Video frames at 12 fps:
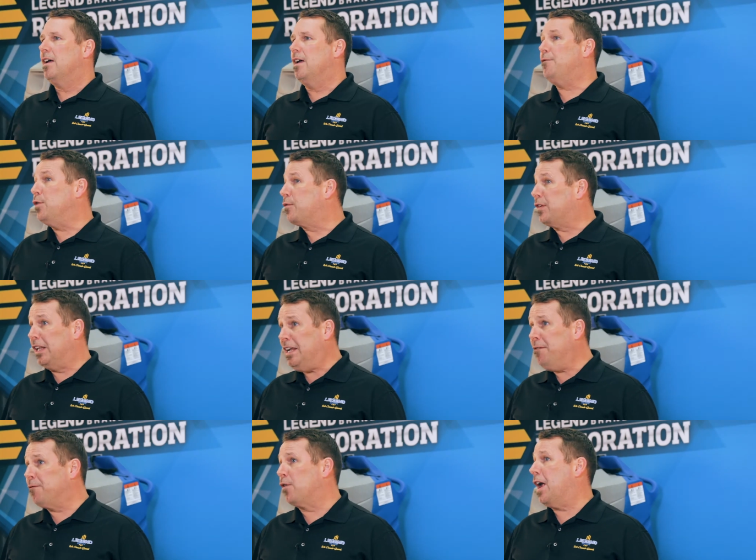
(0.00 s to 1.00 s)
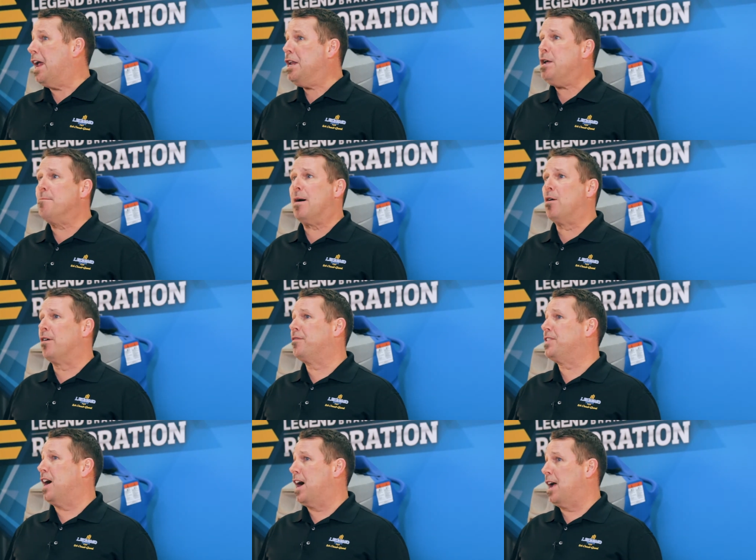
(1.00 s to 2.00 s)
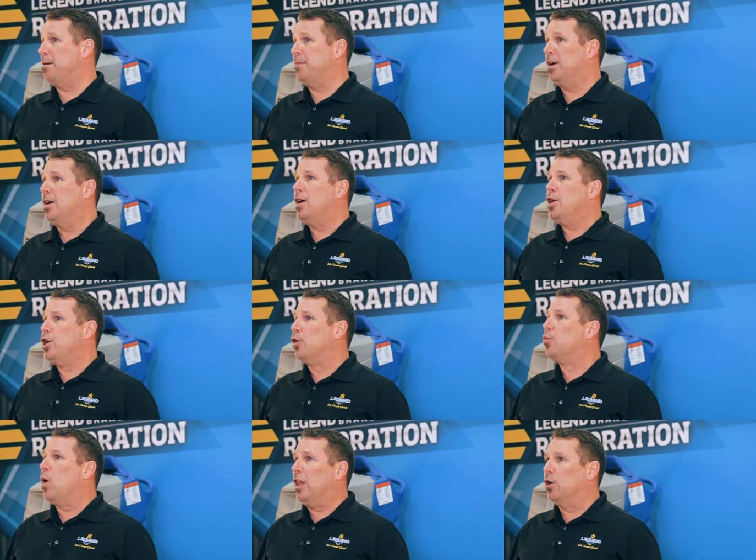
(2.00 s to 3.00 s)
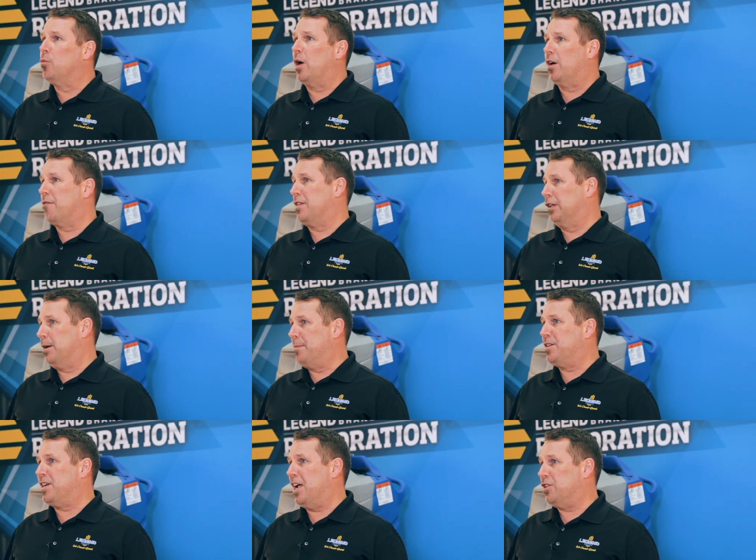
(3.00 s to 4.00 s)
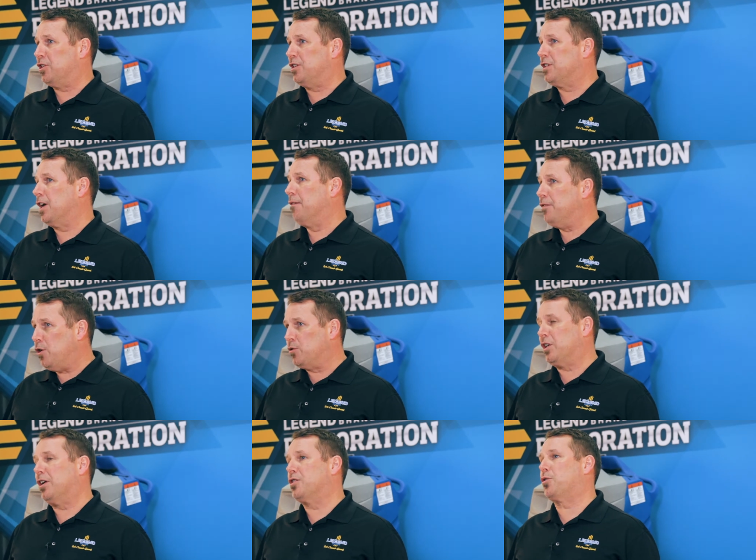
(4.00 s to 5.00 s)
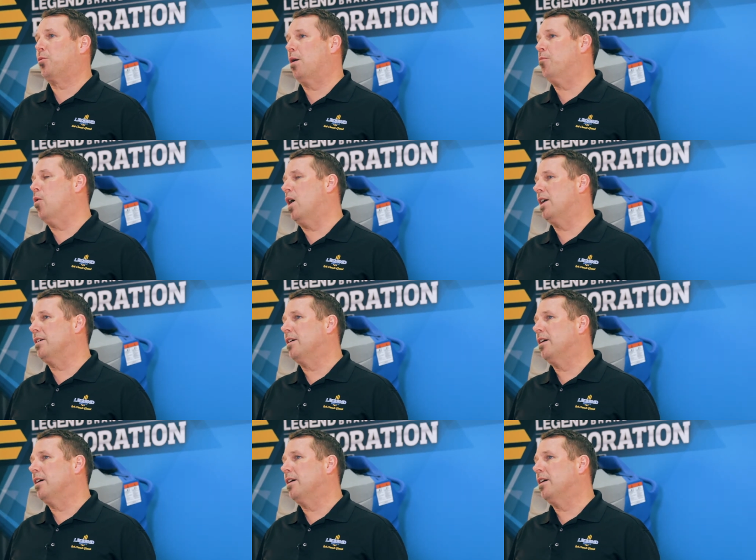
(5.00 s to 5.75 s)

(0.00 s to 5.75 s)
If you clean for any amount of time, you're well aware of the limitations of using a scrub wand.